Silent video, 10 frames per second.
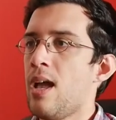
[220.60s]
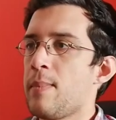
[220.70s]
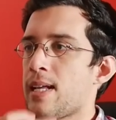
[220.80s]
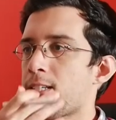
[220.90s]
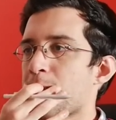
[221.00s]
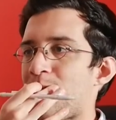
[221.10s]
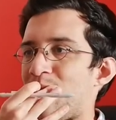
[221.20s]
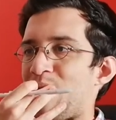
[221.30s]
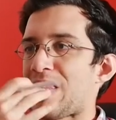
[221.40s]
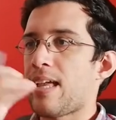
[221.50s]
because
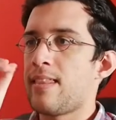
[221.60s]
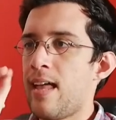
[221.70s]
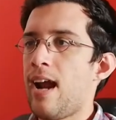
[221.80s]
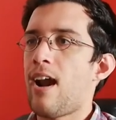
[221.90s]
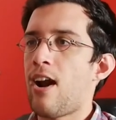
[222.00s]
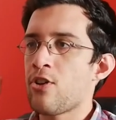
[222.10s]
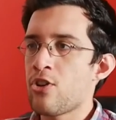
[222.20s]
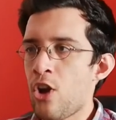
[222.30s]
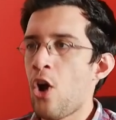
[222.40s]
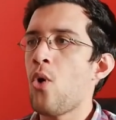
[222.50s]
there are
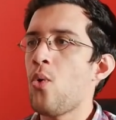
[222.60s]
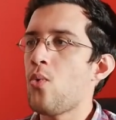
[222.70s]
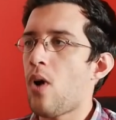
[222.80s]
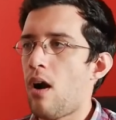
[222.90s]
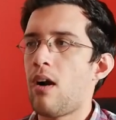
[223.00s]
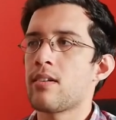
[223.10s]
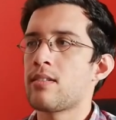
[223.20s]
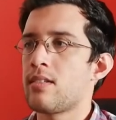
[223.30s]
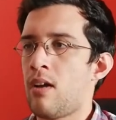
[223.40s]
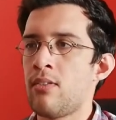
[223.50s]
no
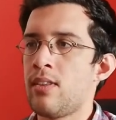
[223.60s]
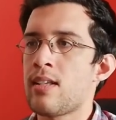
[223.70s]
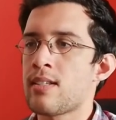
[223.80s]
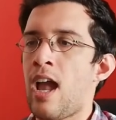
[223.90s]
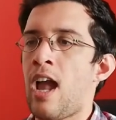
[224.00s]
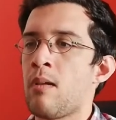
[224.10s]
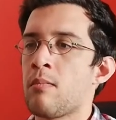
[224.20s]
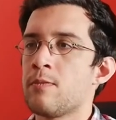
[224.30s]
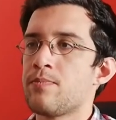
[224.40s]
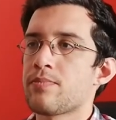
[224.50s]
arcs on this
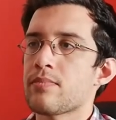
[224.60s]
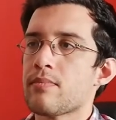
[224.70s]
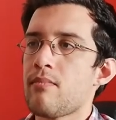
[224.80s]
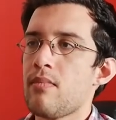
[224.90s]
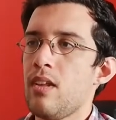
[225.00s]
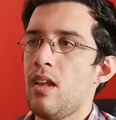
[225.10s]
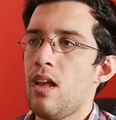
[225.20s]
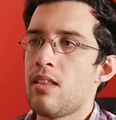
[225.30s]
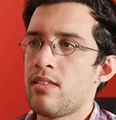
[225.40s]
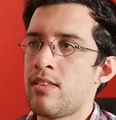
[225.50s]
game
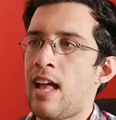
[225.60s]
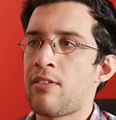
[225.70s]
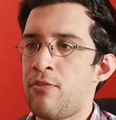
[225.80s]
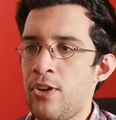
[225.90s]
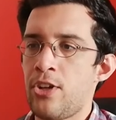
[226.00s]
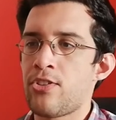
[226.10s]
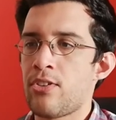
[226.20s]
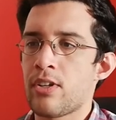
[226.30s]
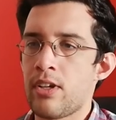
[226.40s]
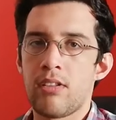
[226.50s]
that
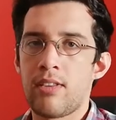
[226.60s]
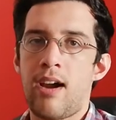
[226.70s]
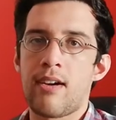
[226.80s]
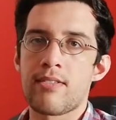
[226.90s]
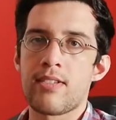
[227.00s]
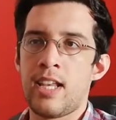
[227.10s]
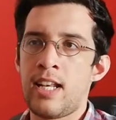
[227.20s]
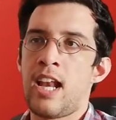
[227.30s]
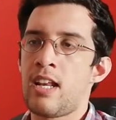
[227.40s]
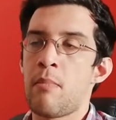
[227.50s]
feature Gildarts in
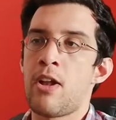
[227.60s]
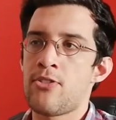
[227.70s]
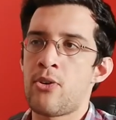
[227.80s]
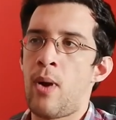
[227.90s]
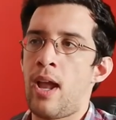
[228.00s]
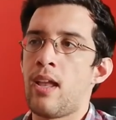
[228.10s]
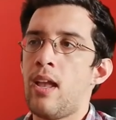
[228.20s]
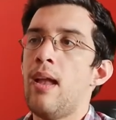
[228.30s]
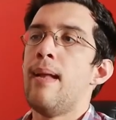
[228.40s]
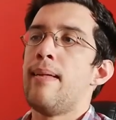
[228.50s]
any major way.
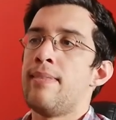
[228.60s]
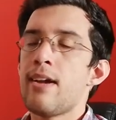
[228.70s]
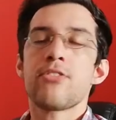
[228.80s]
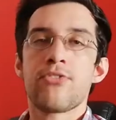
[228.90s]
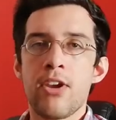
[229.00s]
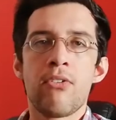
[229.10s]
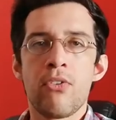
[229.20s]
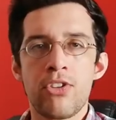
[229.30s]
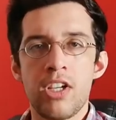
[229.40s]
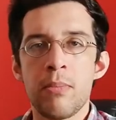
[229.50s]
There's
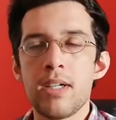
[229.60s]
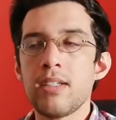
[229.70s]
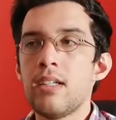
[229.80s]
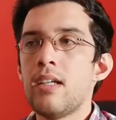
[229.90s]
Tenrojima,